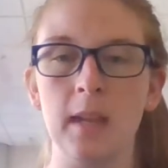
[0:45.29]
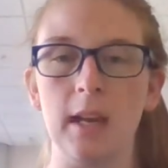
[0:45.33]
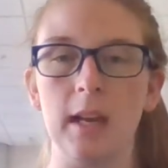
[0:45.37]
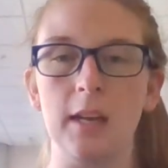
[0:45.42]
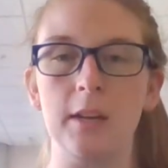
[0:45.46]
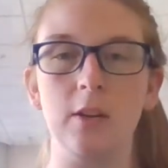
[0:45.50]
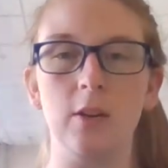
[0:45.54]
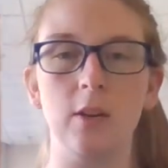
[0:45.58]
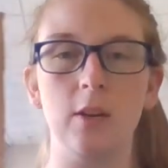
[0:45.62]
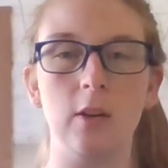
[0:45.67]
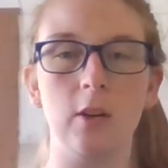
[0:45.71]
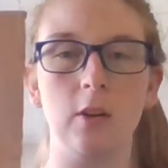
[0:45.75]

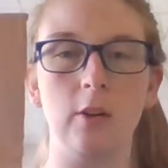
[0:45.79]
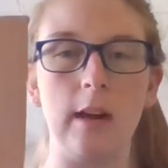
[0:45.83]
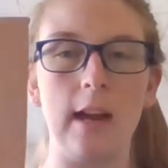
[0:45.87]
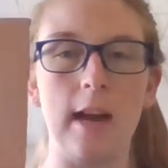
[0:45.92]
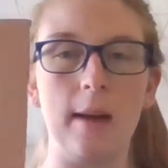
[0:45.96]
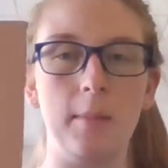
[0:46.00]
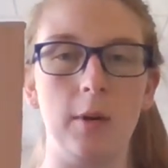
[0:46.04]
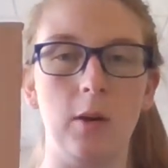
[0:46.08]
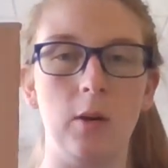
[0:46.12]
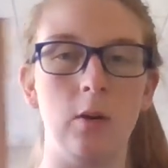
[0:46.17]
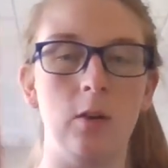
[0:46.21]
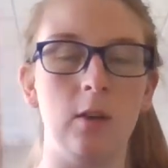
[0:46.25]
You're going to
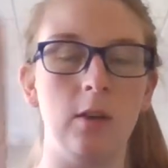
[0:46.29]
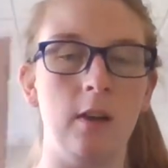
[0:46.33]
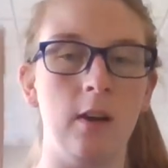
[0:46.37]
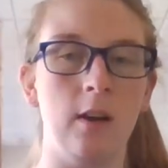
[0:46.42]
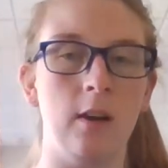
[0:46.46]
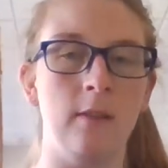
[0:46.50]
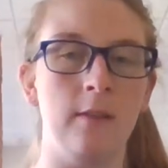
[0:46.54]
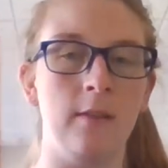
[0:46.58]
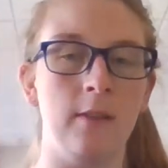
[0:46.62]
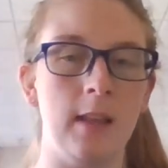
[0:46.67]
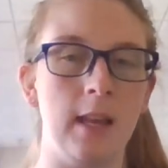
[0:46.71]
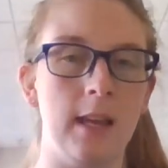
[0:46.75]
grab a hold
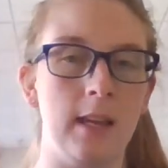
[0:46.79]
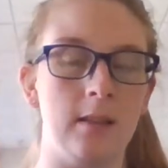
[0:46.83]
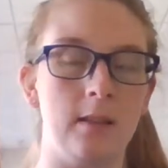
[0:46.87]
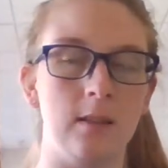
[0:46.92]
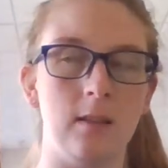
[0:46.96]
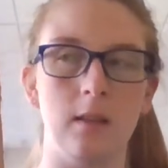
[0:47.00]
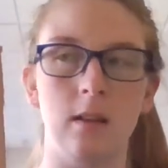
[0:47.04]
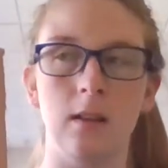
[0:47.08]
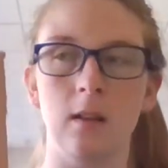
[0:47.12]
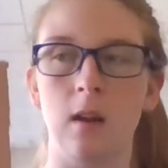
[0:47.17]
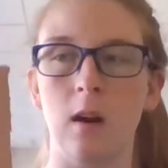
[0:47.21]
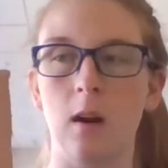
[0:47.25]
of
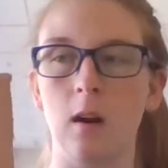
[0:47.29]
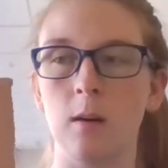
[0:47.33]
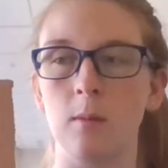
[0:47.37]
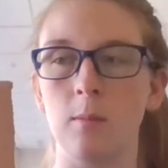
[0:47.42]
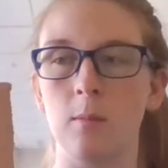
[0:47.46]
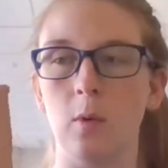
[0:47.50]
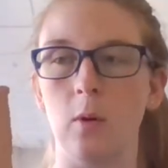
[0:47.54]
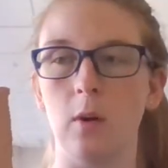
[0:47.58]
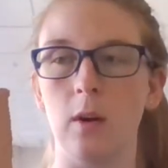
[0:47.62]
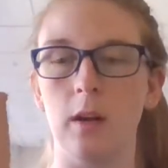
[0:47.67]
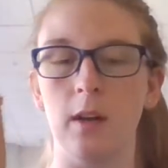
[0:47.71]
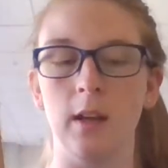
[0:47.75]
this
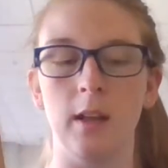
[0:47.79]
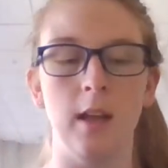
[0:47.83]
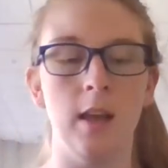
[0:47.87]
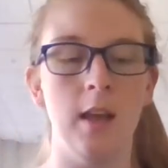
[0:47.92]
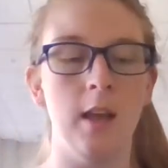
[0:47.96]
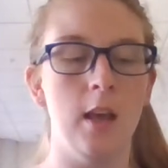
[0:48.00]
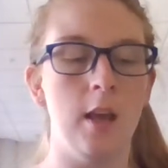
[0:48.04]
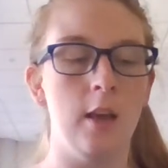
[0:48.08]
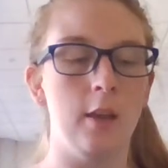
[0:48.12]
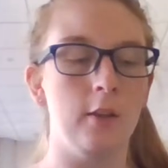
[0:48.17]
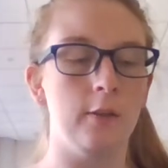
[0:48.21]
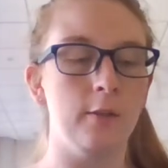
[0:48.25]
cardboard.
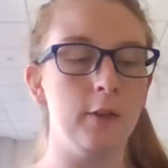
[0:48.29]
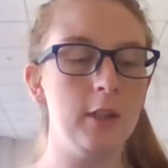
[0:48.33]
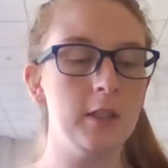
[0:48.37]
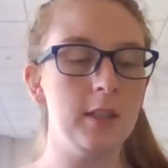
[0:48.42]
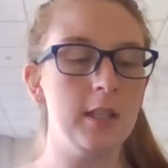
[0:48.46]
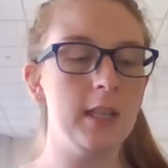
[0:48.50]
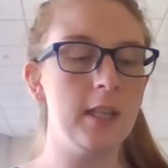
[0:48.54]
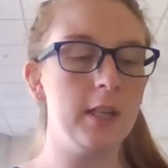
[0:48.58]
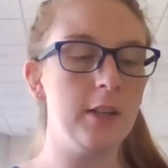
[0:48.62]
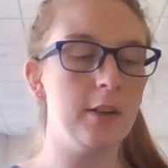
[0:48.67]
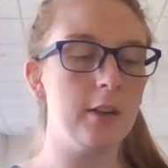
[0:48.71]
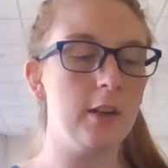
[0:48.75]
The first
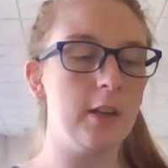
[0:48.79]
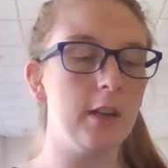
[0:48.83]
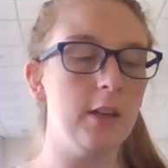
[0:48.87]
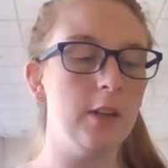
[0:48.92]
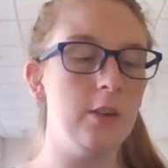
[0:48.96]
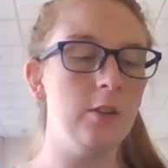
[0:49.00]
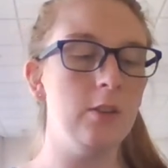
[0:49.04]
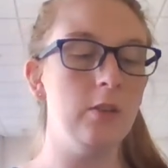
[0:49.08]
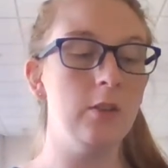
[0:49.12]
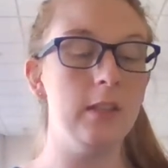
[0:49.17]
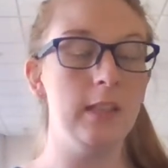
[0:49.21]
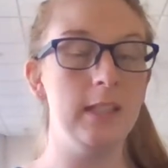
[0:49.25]
thing that you're going
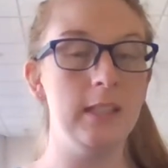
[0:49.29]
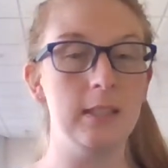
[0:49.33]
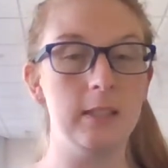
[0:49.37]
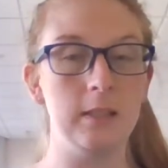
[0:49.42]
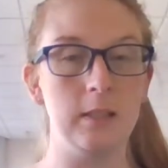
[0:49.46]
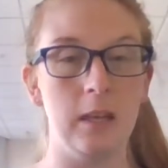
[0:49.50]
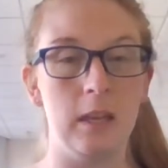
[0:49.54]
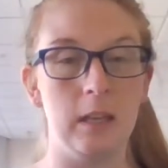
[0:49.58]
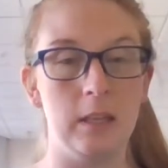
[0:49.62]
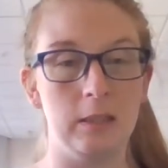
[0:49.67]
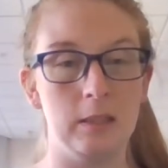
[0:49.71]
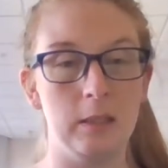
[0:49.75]
to do
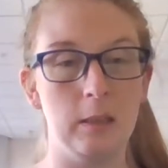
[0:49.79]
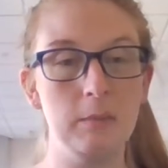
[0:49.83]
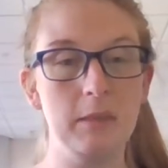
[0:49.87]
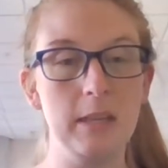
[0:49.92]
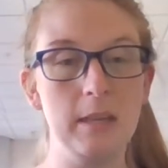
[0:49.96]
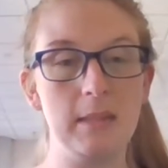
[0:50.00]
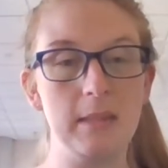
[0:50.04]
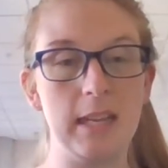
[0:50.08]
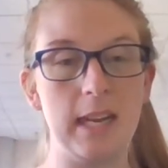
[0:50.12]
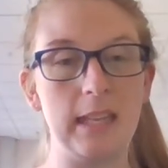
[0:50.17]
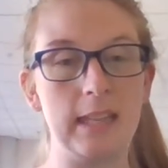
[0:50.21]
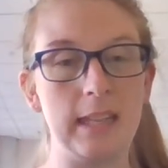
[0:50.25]
is
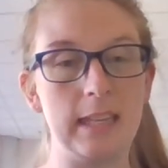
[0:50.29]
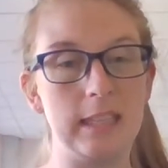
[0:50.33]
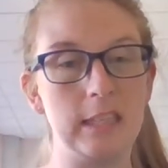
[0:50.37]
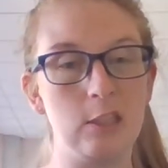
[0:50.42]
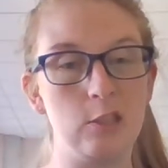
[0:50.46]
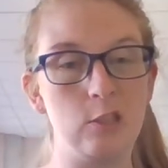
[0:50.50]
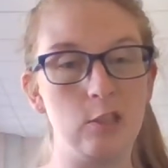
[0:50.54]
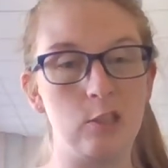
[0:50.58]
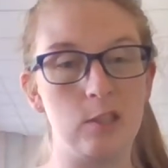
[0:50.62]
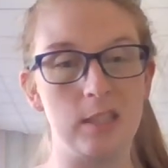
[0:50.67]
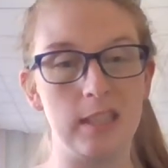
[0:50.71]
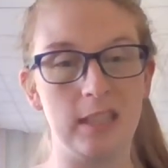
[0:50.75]
sometimes I like to
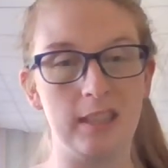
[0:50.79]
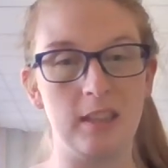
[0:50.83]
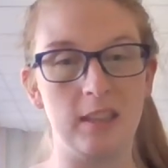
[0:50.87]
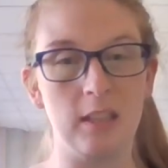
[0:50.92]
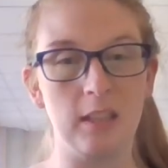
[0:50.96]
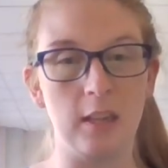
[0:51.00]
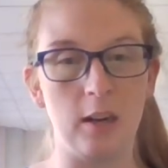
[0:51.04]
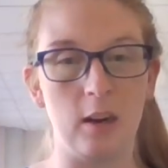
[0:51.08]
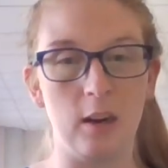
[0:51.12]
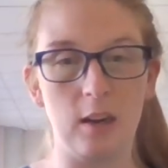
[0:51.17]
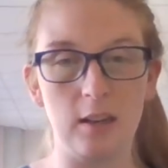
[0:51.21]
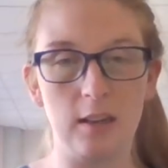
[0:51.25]
just set
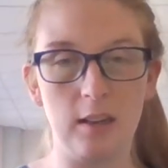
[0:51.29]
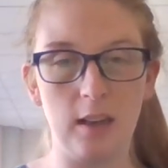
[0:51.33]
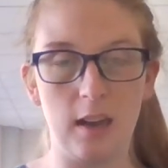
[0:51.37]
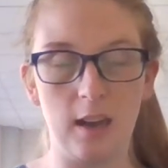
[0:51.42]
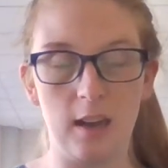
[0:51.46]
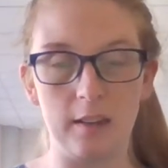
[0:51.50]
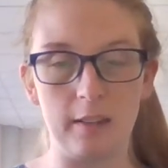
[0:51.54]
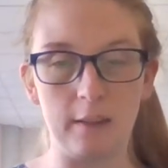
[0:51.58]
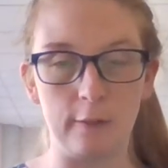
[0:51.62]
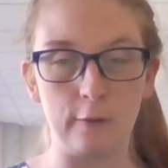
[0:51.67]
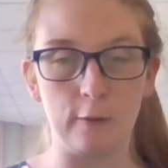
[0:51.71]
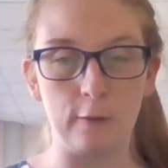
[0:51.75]
the yarn
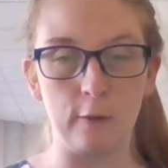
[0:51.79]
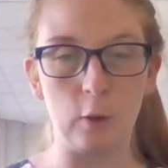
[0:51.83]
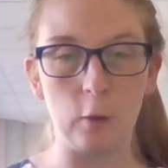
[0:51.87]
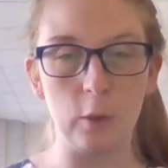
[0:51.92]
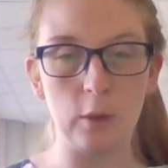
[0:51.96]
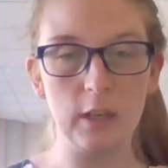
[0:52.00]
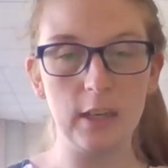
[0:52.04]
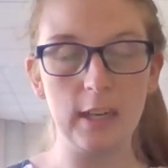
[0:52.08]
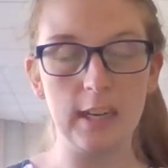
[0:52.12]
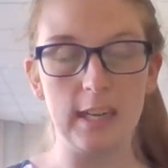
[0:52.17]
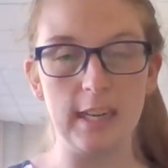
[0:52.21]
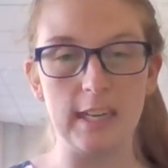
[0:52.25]
on the
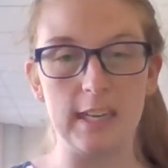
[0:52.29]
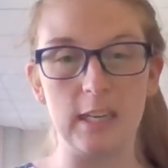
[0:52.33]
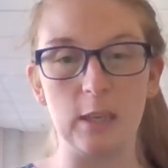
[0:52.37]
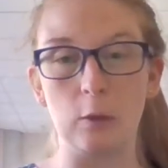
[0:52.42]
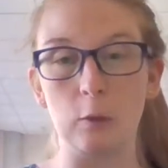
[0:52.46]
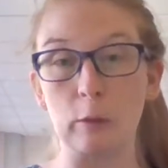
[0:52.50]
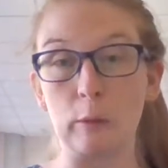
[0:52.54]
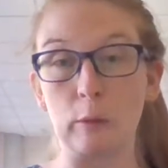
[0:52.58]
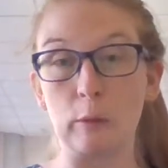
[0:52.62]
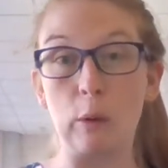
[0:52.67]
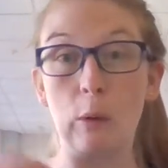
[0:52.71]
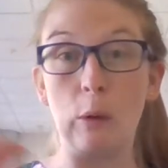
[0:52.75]
floor and
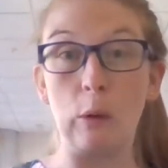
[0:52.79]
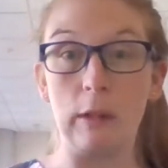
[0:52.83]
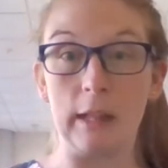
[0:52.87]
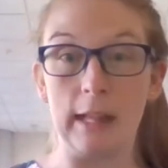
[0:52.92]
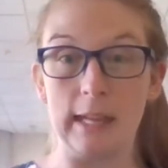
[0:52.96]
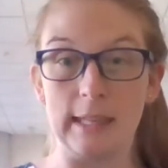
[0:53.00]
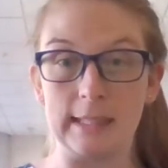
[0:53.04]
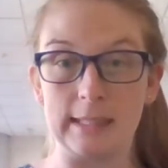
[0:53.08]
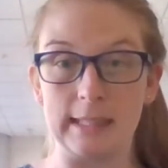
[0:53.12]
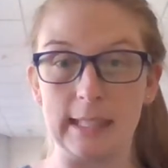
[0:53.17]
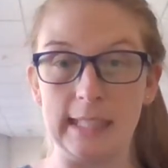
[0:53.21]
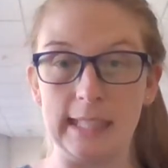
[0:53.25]
it'll roll
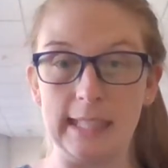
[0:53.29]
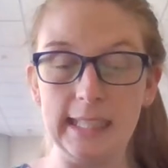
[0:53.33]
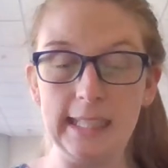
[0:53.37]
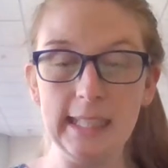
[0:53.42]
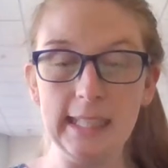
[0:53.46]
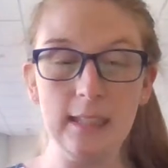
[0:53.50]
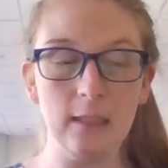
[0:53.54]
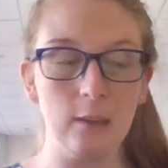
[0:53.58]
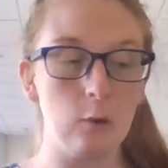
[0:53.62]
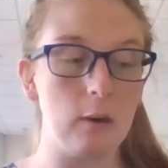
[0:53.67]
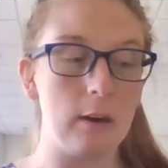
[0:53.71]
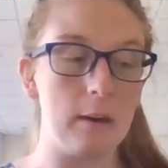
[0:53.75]
as I need
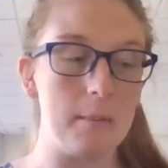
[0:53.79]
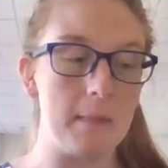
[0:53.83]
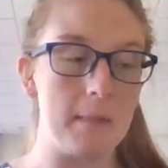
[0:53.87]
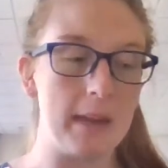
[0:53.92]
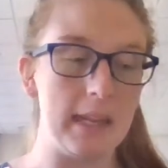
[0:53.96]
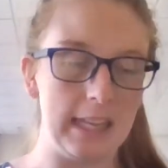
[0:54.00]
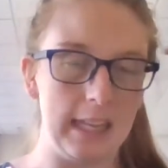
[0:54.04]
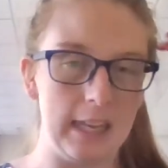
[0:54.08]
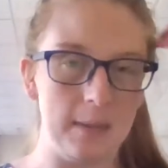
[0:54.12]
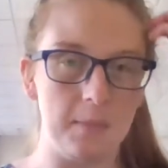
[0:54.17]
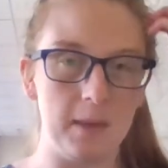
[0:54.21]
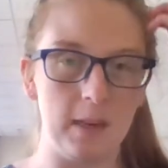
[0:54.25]
it, or I
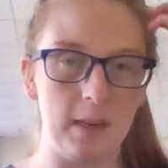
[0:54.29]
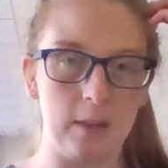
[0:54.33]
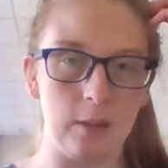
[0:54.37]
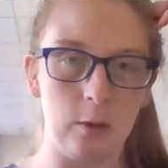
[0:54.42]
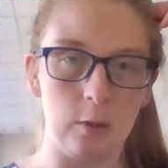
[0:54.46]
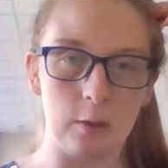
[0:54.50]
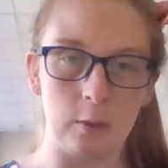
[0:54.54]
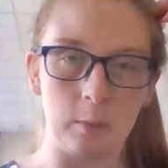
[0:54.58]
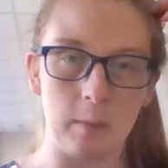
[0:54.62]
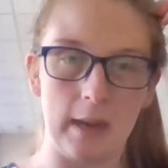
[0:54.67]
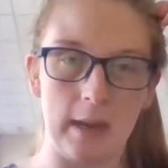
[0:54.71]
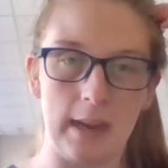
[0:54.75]
might keep it
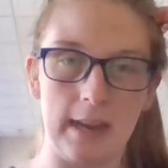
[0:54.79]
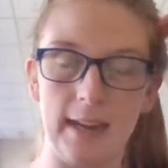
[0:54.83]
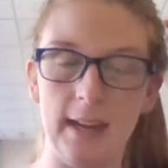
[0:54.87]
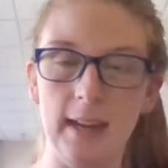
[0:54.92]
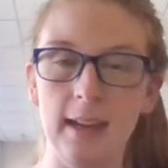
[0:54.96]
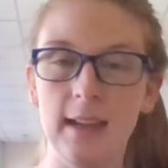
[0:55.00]
close by